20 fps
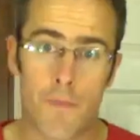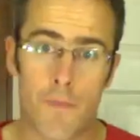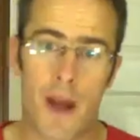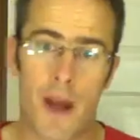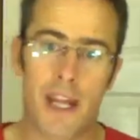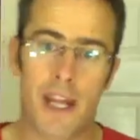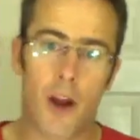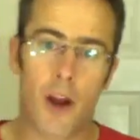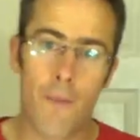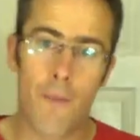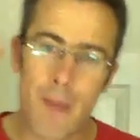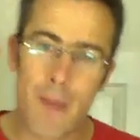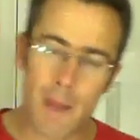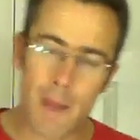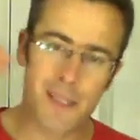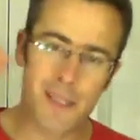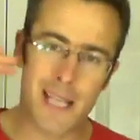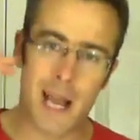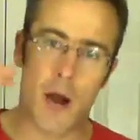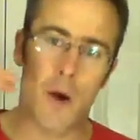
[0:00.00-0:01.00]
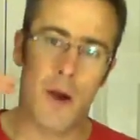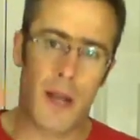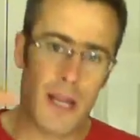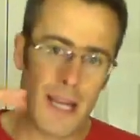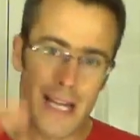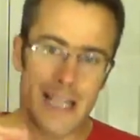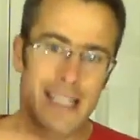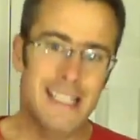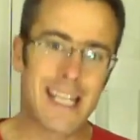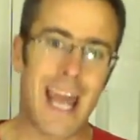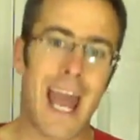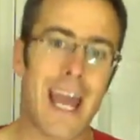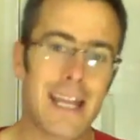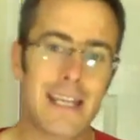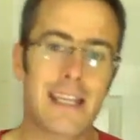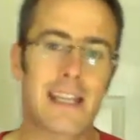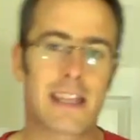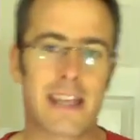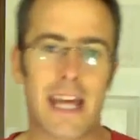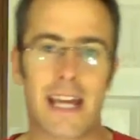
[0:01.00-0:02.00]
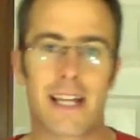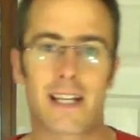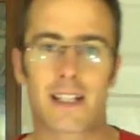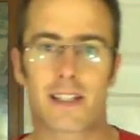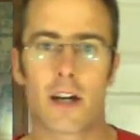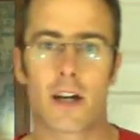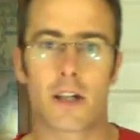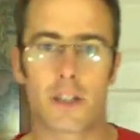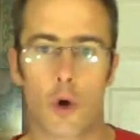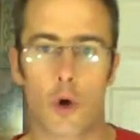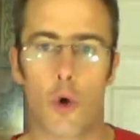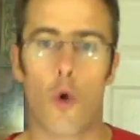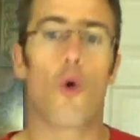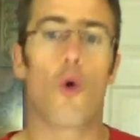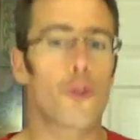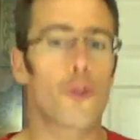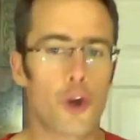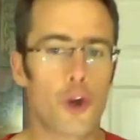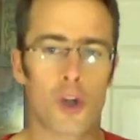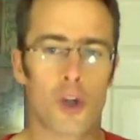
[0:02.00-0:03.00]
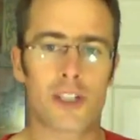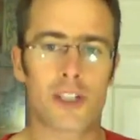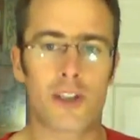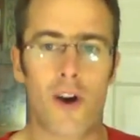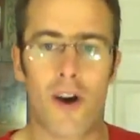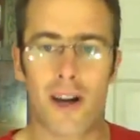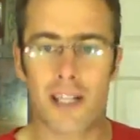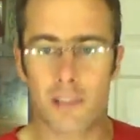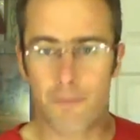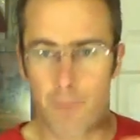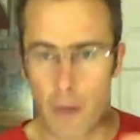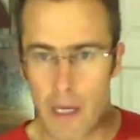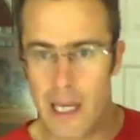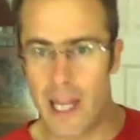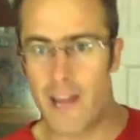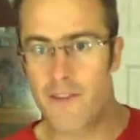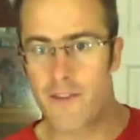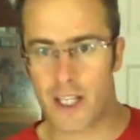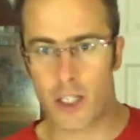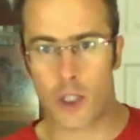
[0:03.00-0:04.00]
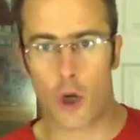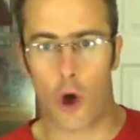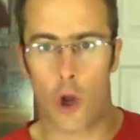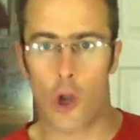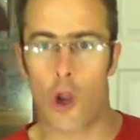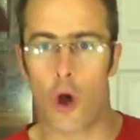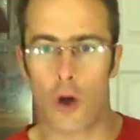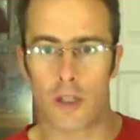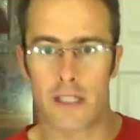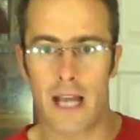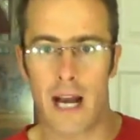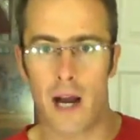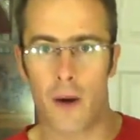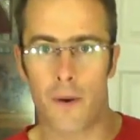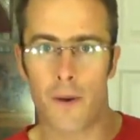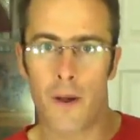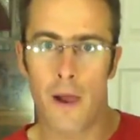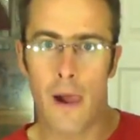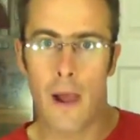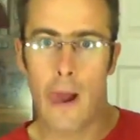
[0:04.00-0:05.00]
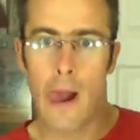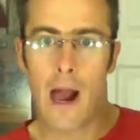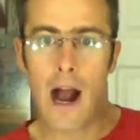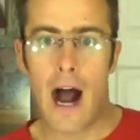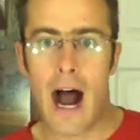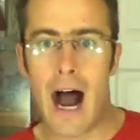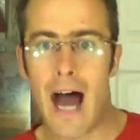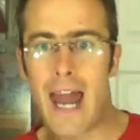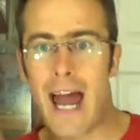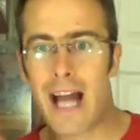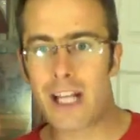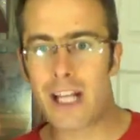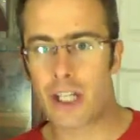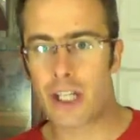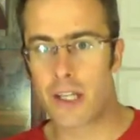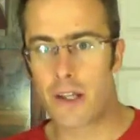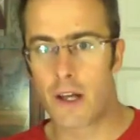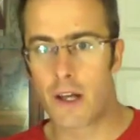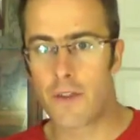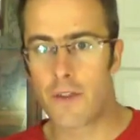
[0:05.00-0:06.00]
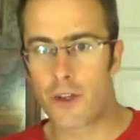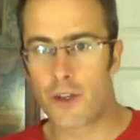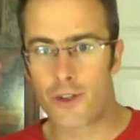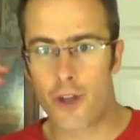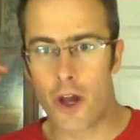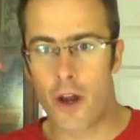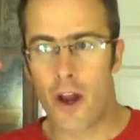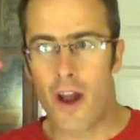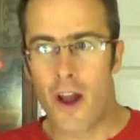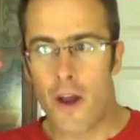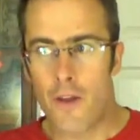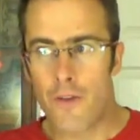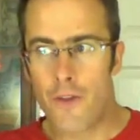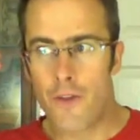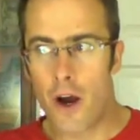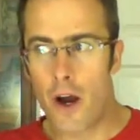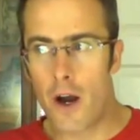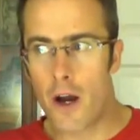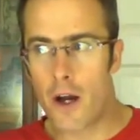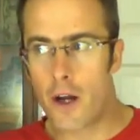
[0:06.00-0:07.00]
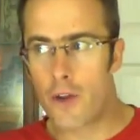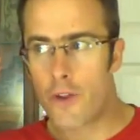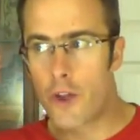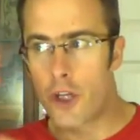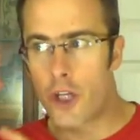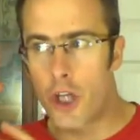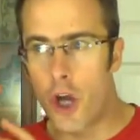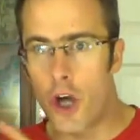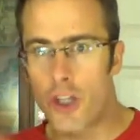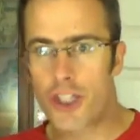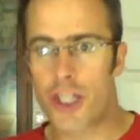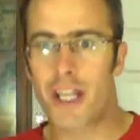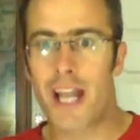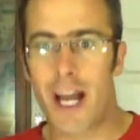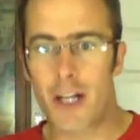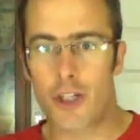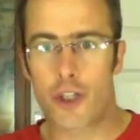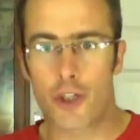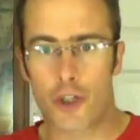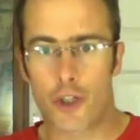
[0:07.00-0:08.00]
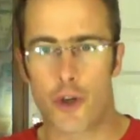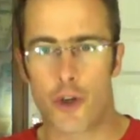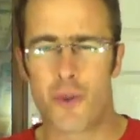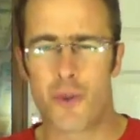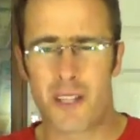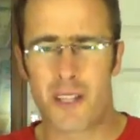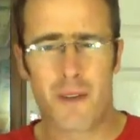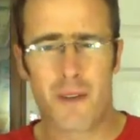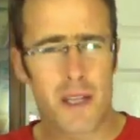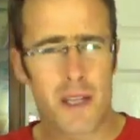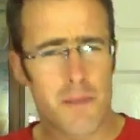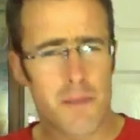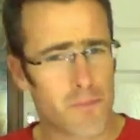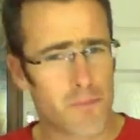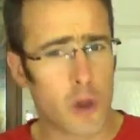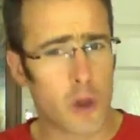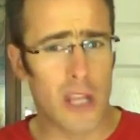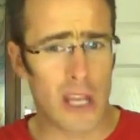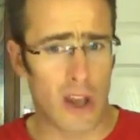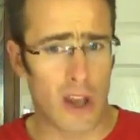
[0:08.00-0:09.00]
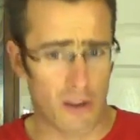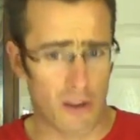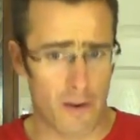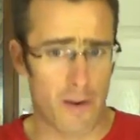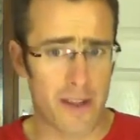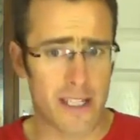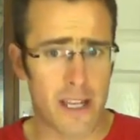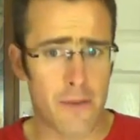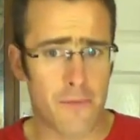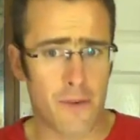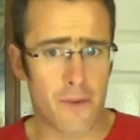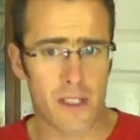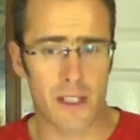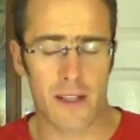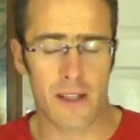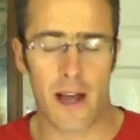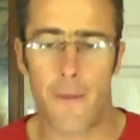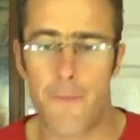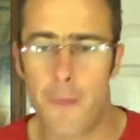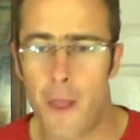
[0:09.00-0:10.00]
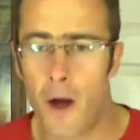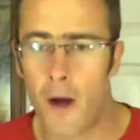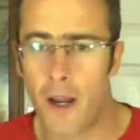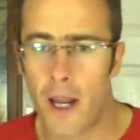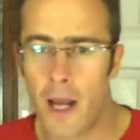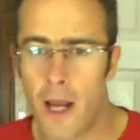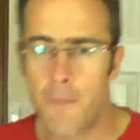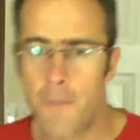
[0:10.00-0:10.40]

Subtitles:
and he kind of maps out 10 things that orthodox science believes it's got locked down, and actually the cutting edge truth is looking like very different to that. Okay,